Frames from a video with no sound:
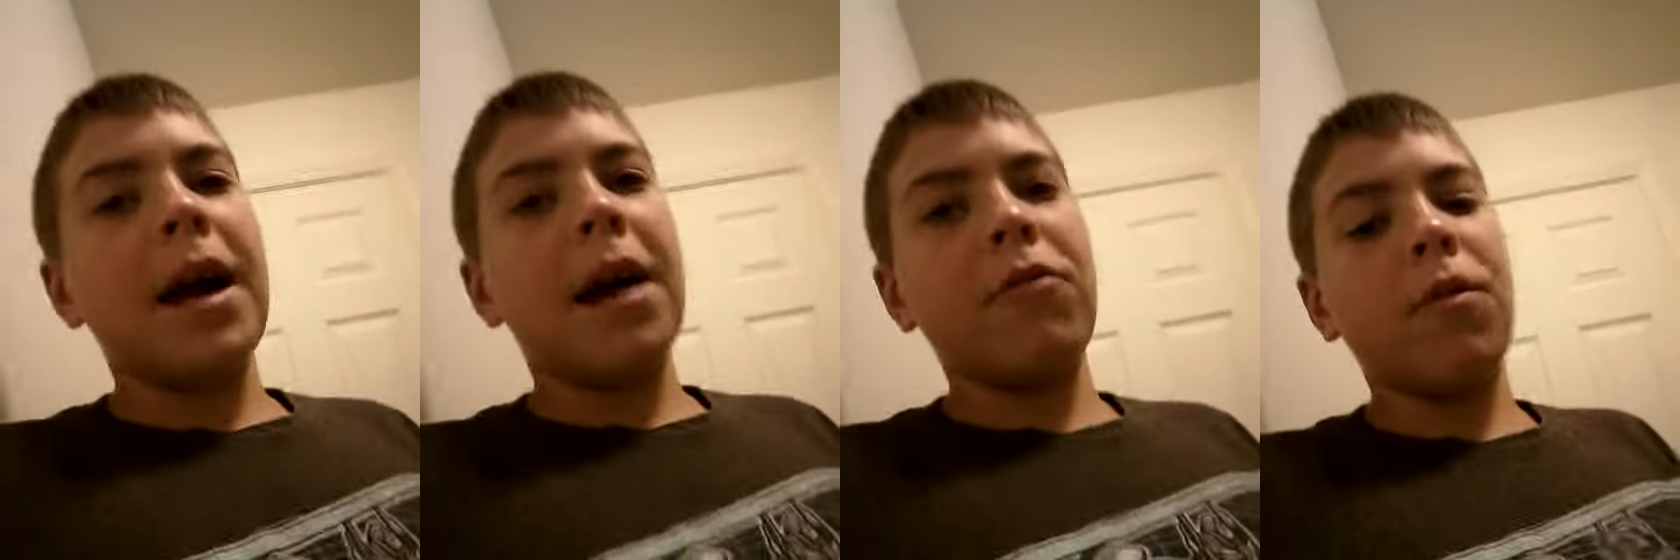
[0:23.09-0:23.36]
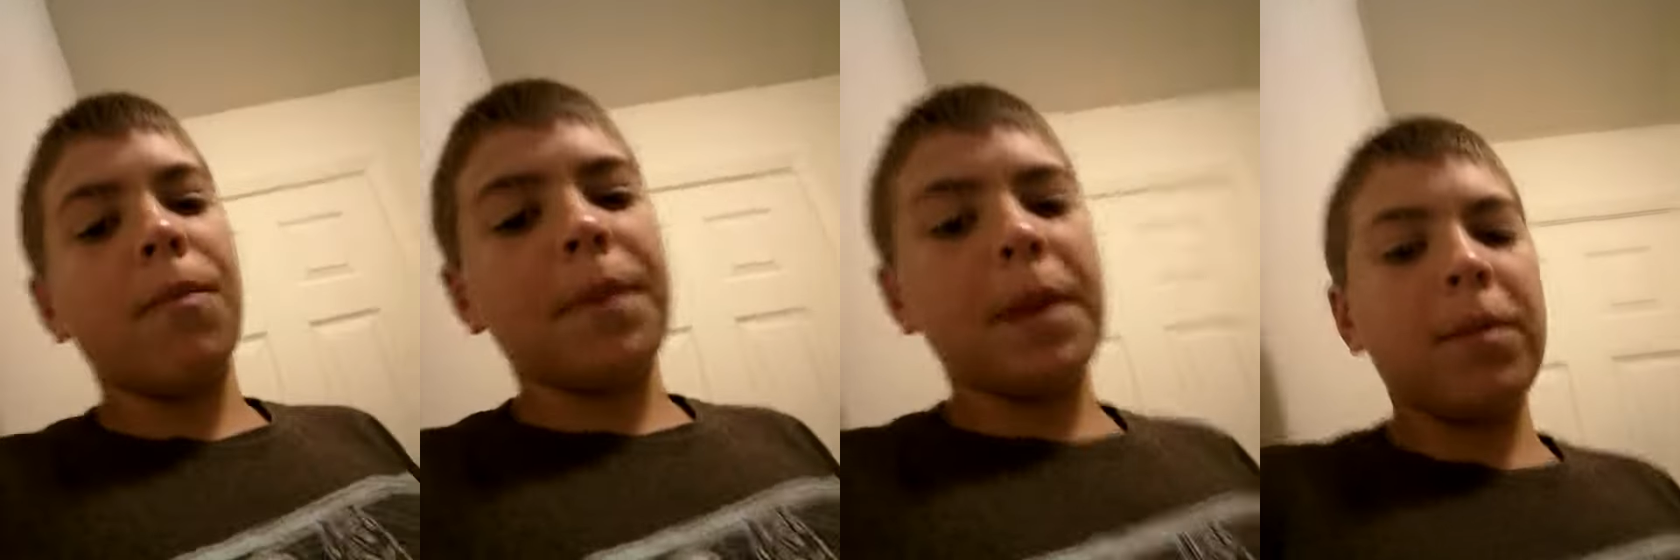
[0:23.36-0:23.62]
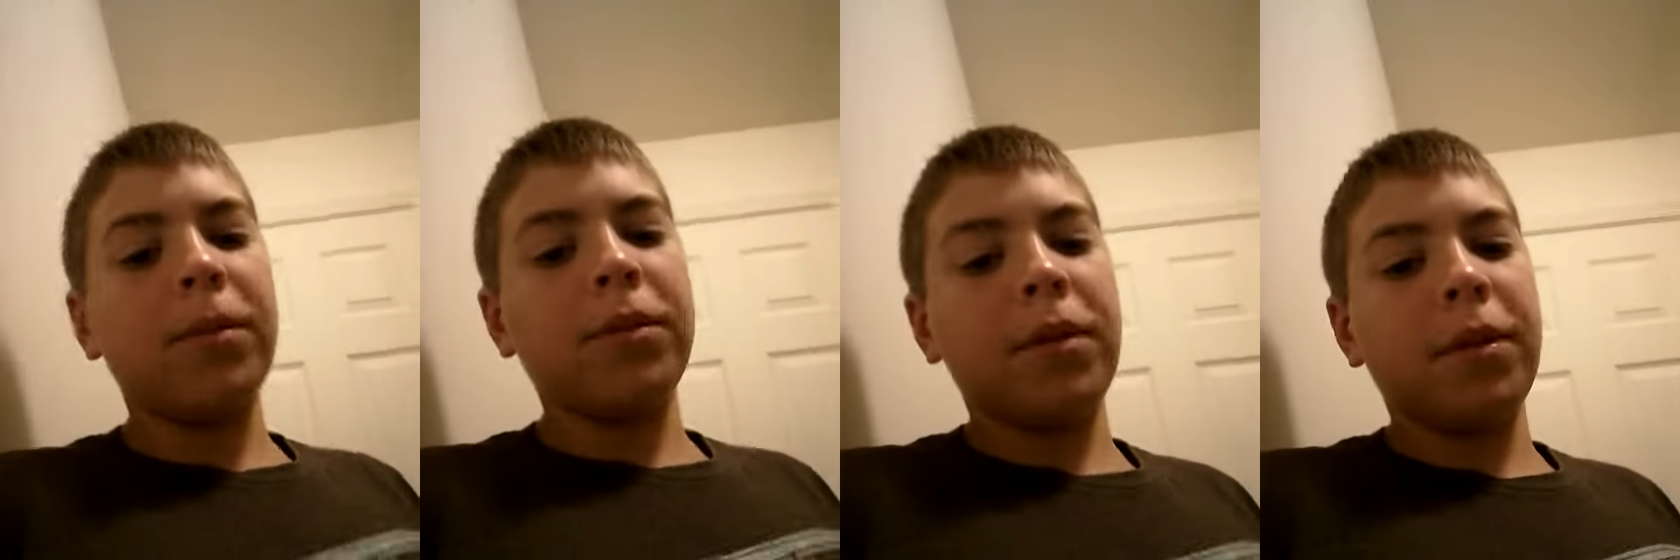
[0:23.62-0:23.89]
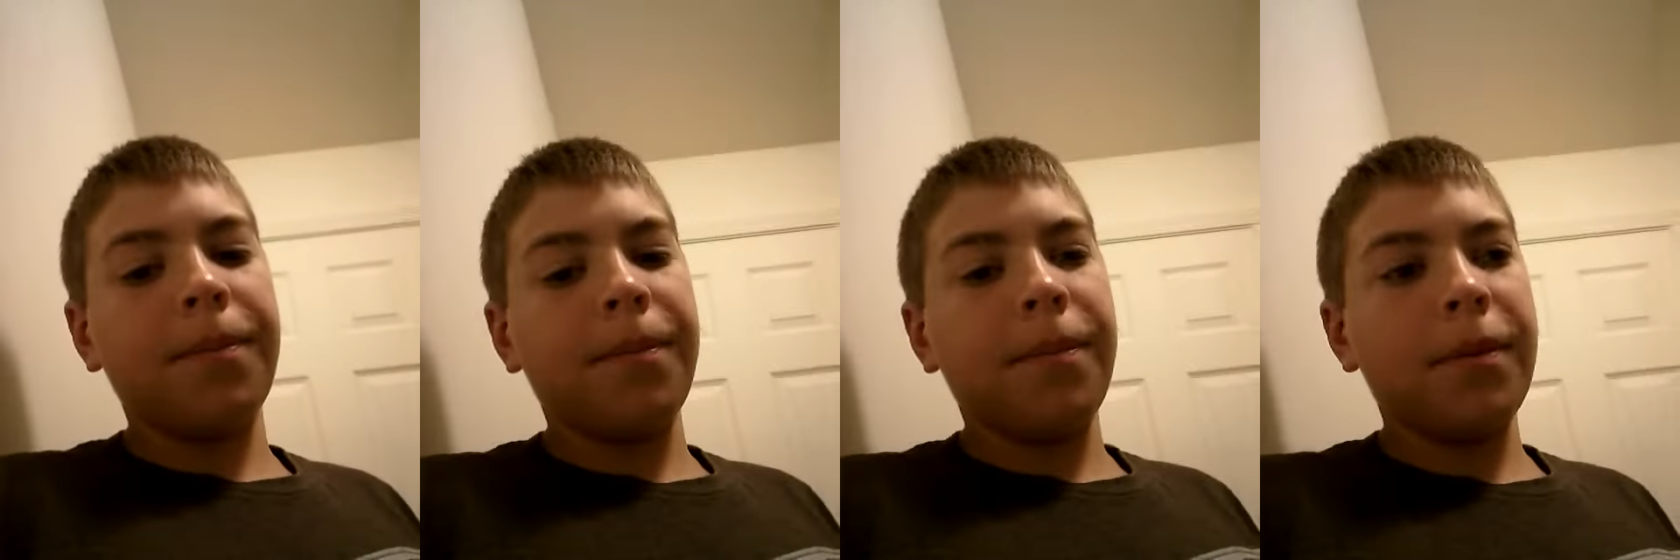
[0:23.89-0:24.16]
I won't be
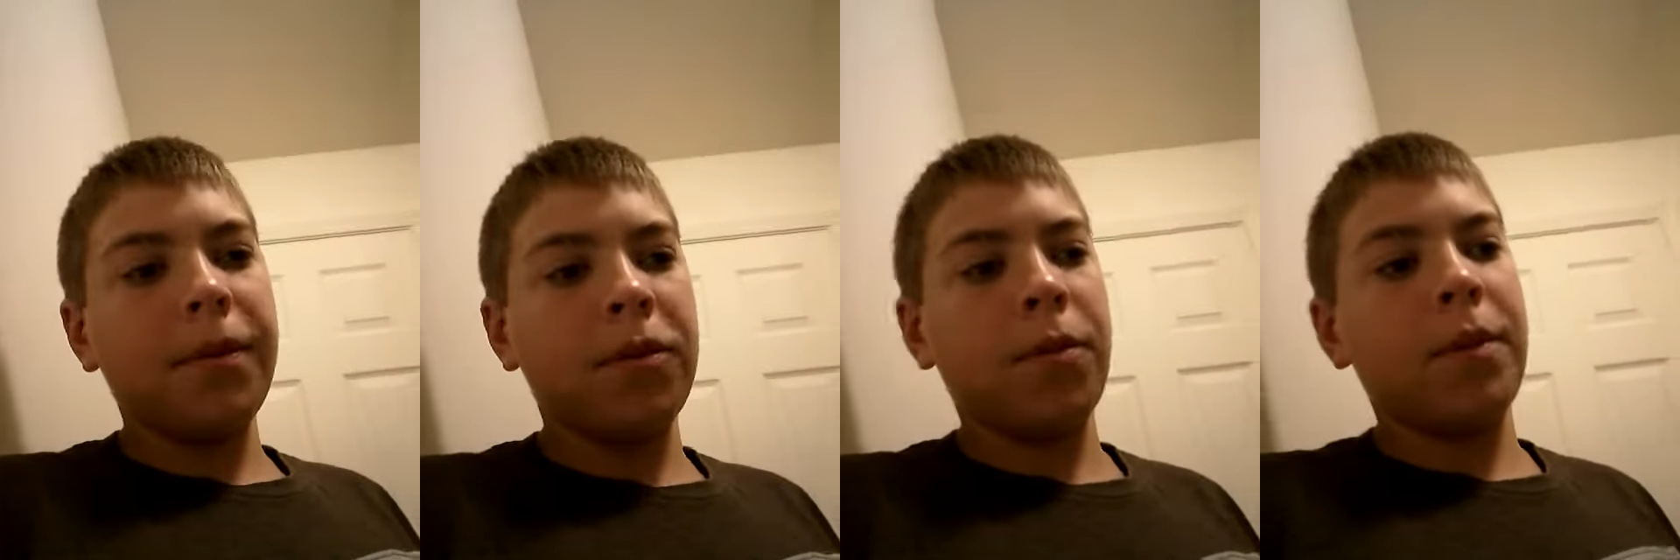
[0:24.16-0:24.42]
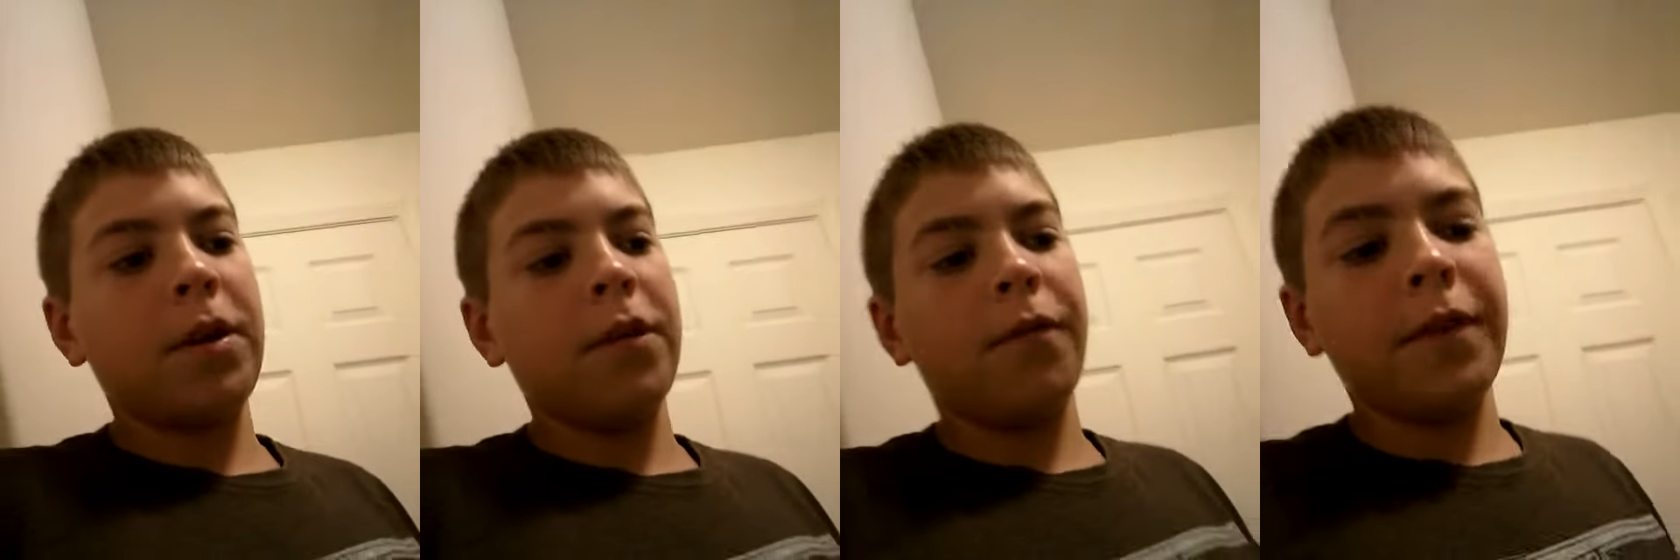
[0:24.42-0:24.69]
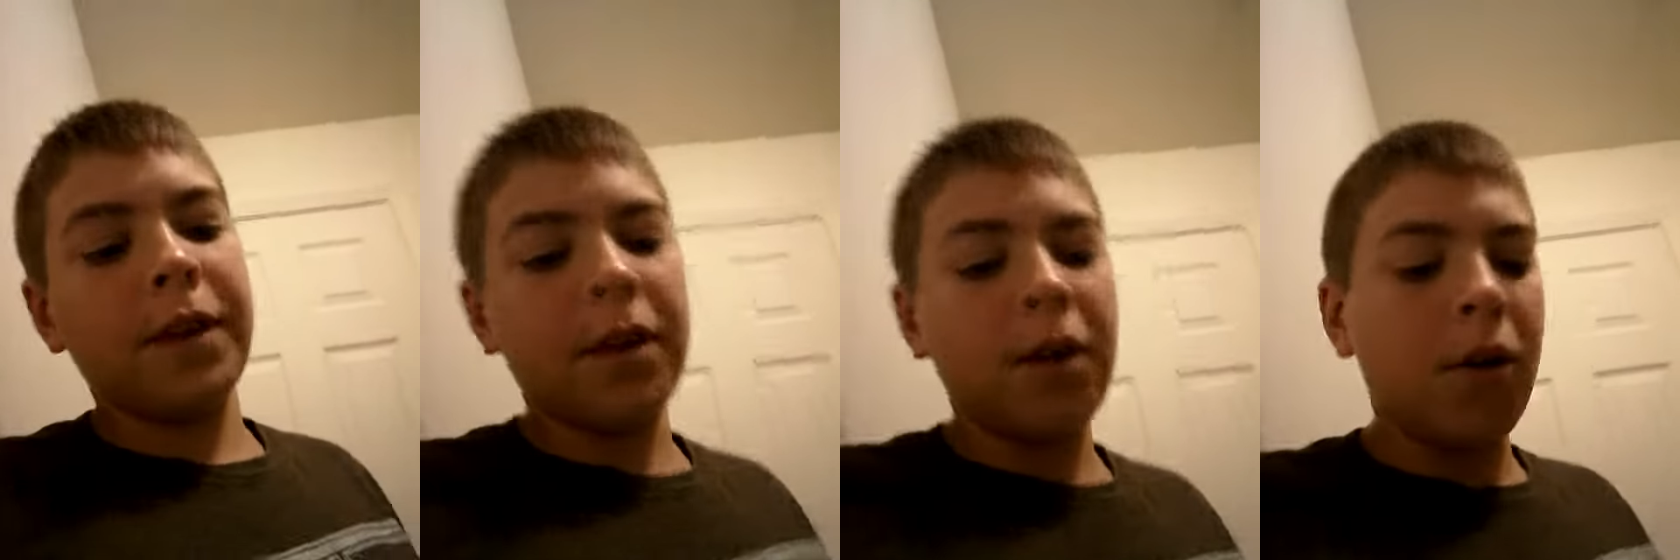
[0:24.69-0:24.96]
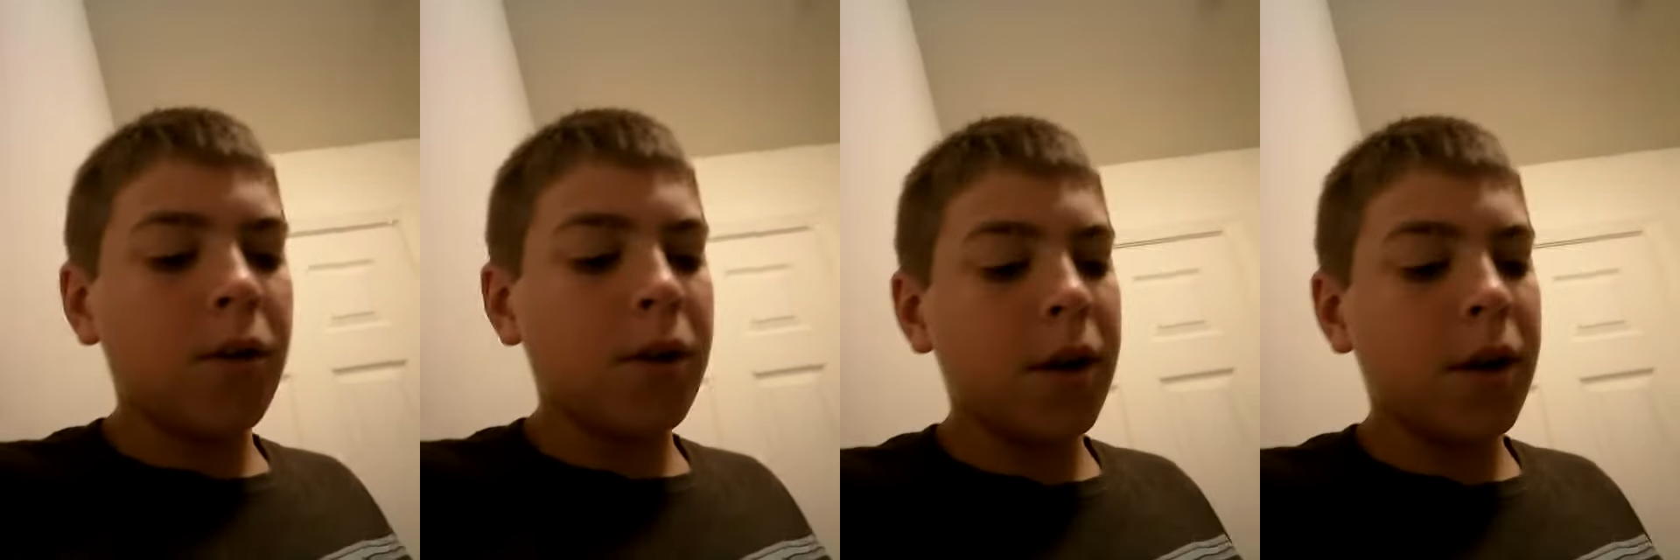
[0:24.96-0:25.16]
able to make a video